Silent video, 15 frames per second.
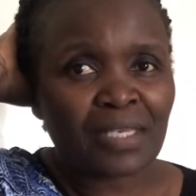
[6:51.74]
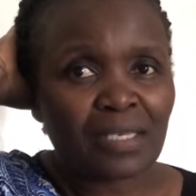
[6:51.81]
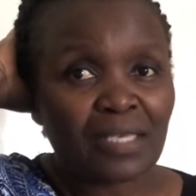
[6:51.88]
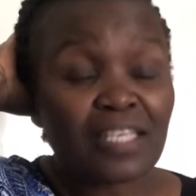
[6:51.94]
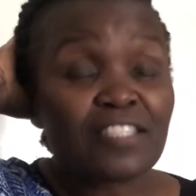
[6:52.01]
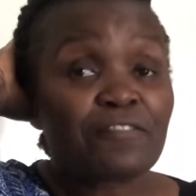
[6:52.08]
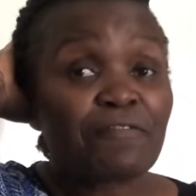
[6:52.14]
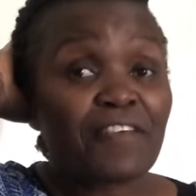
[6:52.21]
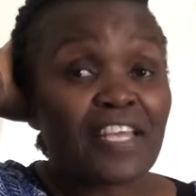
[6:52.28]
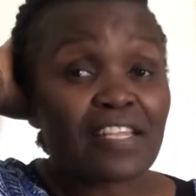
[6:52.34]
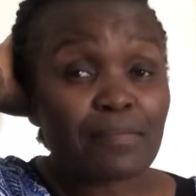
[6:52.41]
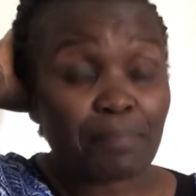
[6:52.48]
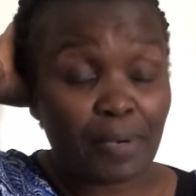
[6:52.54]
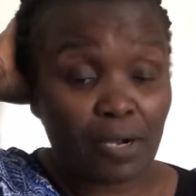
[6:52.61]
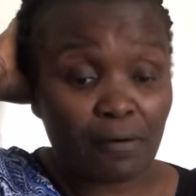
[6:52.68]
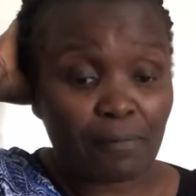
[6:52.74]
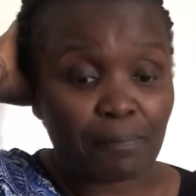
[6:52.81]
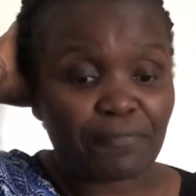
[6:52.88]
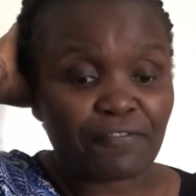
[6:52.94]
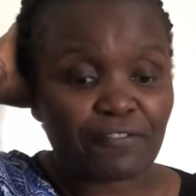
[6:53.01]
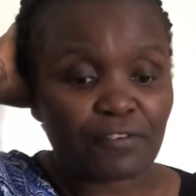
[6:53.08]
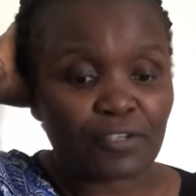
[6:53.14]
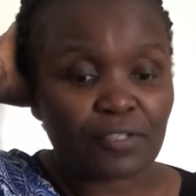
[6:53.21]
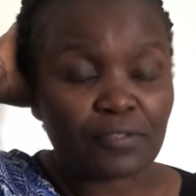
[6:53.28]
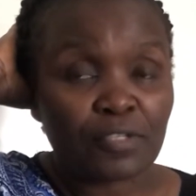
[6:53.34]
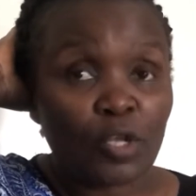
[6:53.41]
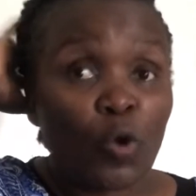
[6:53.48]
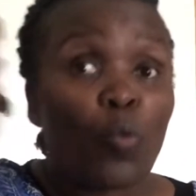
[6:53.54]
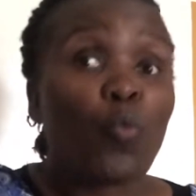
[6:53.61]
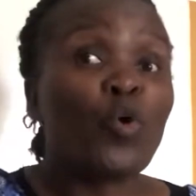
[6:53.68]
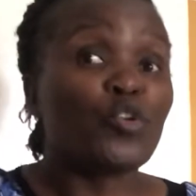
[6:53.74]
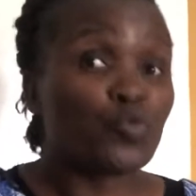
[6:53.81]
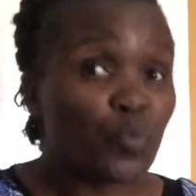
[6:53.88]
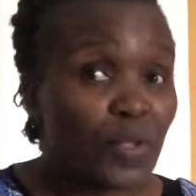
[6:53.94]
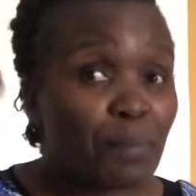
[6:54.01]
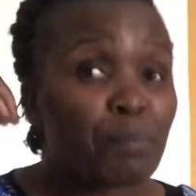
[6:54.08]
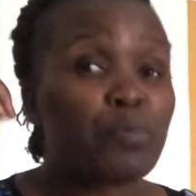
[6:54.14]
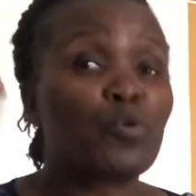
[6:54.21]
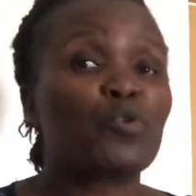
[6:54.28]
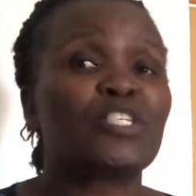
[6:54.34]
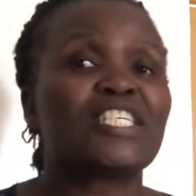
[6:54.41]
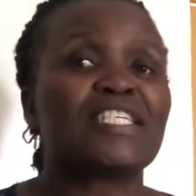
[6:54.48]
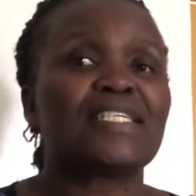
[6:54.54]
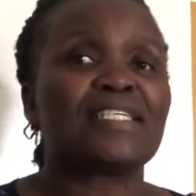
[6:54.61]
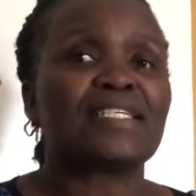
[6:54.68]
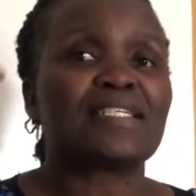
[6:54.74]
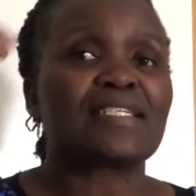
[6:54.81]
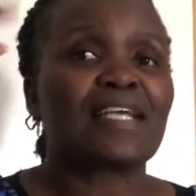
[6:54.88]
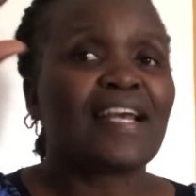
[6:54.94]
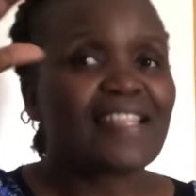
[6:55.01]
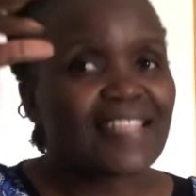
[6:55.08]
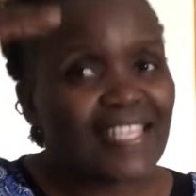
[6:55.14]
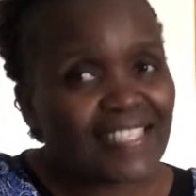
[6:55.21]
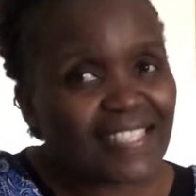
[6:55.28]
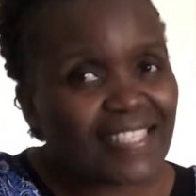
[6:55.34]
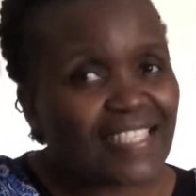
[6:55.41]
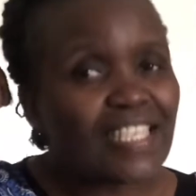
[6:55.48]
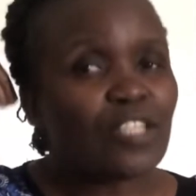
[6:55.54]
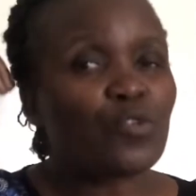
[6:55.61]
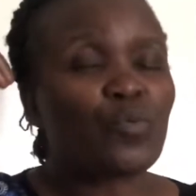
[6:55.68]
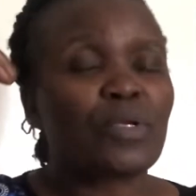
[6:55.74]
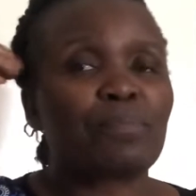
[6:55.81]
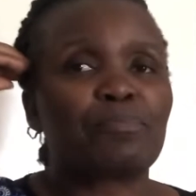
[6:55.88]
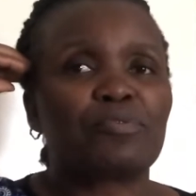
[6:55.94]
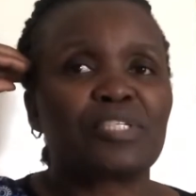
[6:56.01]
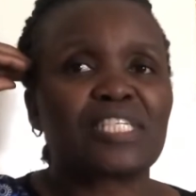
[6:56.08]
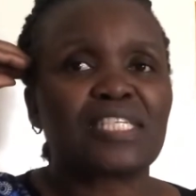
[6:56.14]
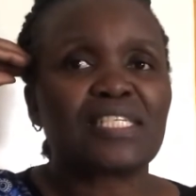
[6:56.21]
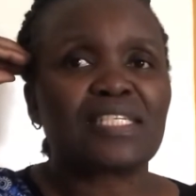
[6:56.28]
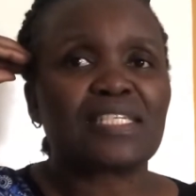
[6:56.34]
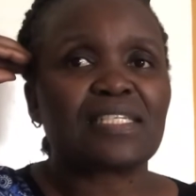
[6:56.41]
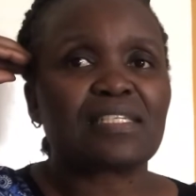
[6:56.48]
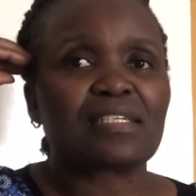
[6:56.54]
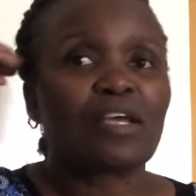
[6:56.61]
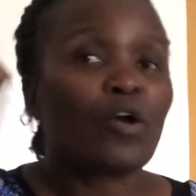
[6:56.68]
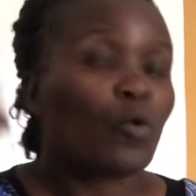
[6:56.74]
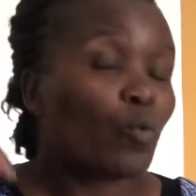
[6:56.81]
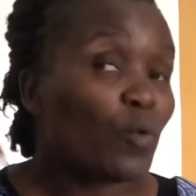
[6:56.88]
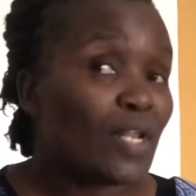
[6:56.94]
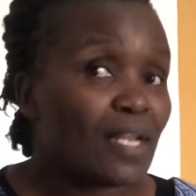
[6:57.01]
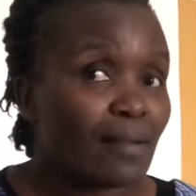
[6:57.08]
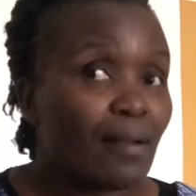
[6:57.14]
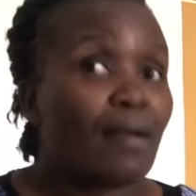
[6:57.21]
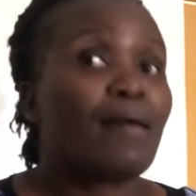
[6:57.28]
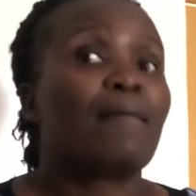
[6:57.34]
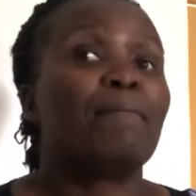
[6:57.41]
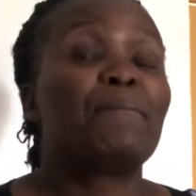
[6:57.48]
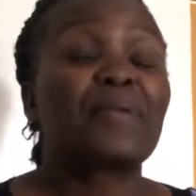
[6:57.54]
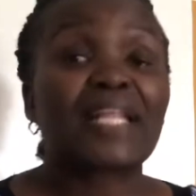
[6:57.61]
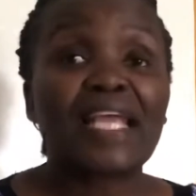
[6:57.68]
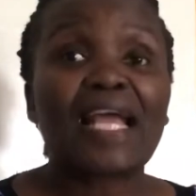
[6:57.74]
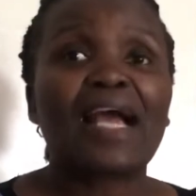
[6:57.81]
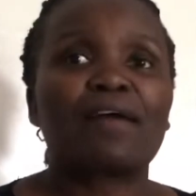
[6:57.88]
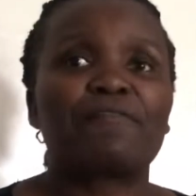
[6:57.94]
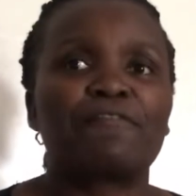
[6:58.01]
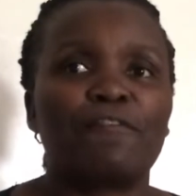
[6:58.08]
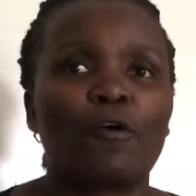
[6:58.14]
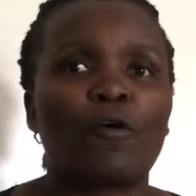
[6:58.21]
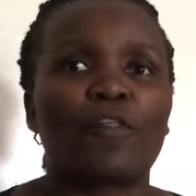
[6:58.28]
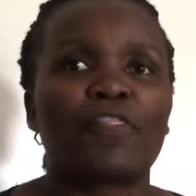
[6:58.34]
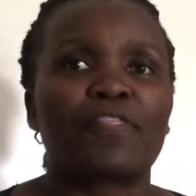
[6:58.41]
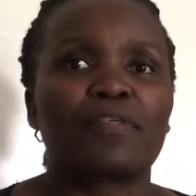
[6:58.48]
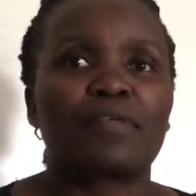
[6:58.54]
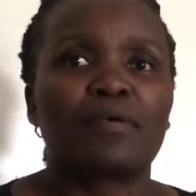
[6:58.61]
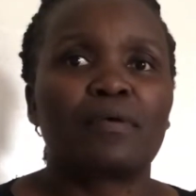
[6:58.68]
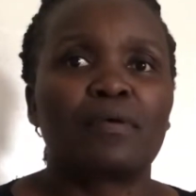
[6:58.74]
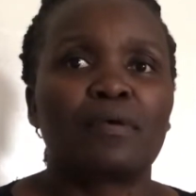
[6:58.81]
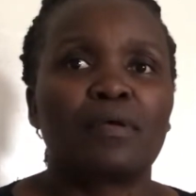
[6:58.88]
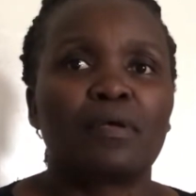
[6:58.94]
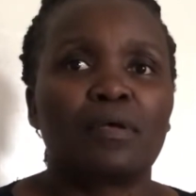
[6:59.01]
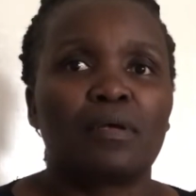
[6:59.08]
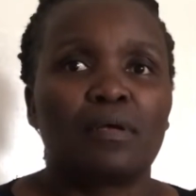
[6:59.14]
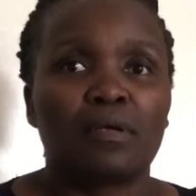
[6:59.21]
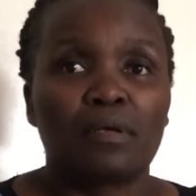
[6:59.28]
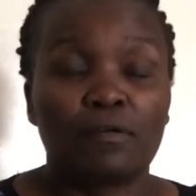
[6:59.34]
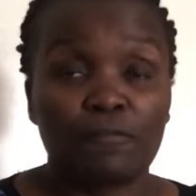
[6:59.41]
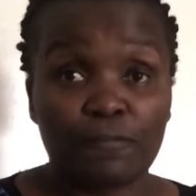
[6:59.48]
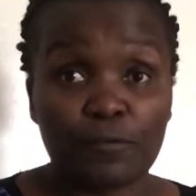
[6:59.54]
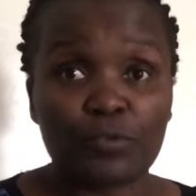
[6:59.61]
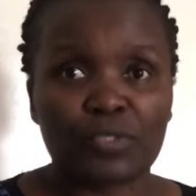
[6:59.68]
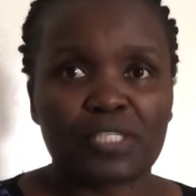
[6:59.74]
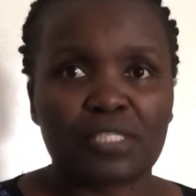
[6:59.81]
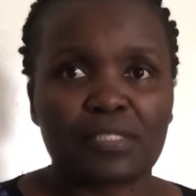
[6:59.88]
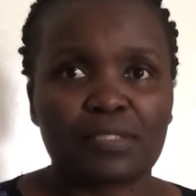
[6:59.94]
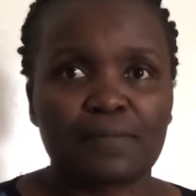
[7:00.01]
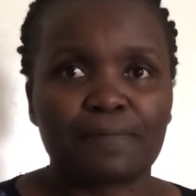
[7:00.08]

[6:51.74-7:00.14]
it's very powerful what we put in it the seed we put in it will bring forth fruits